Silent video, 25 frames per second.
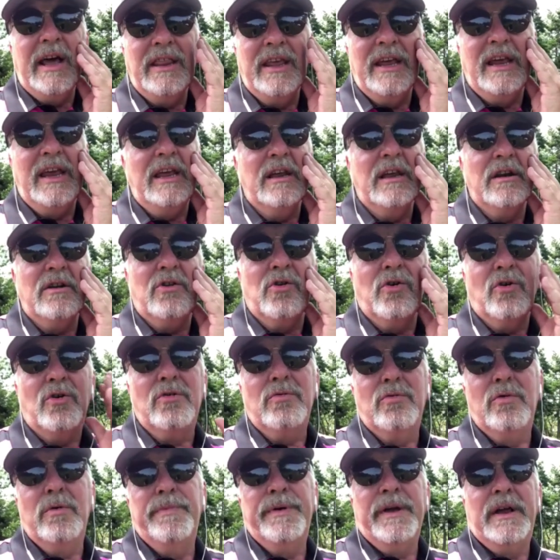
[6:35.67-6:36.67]
I think Ian
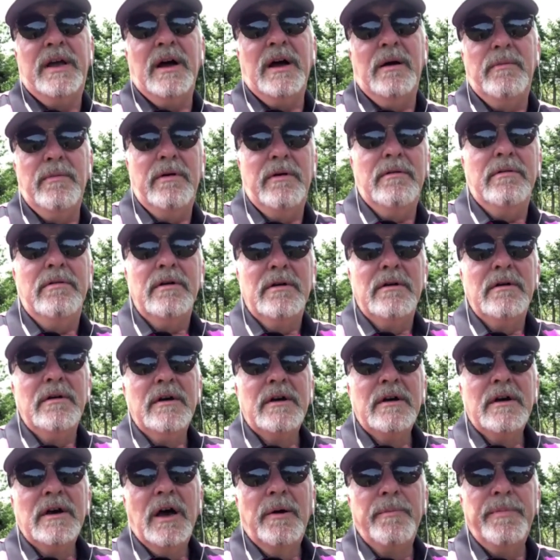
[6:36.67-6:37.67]
Cole will become a
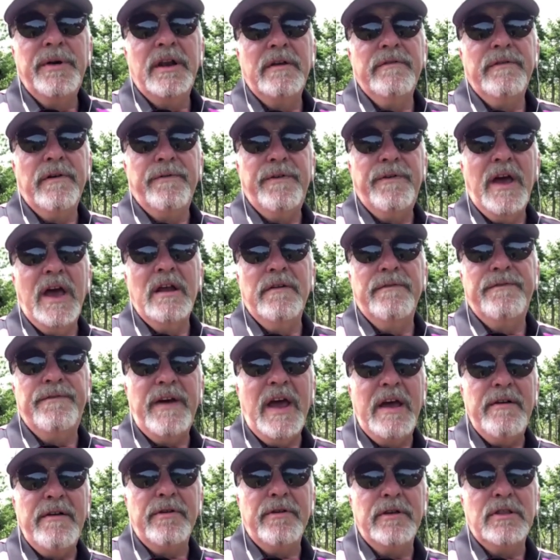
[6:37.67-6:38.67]
bit of a fan
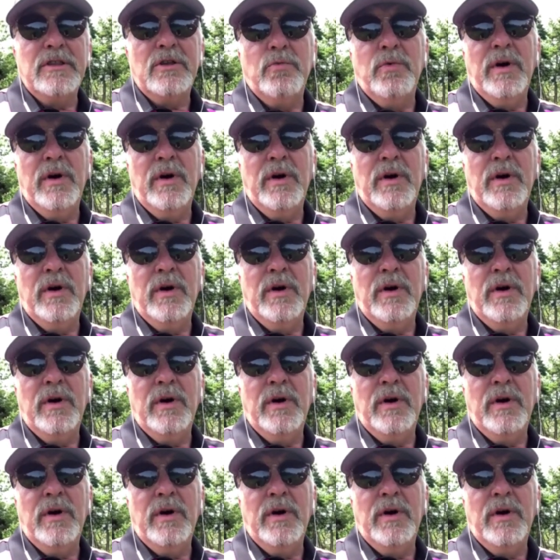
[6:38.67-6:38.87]
favorite,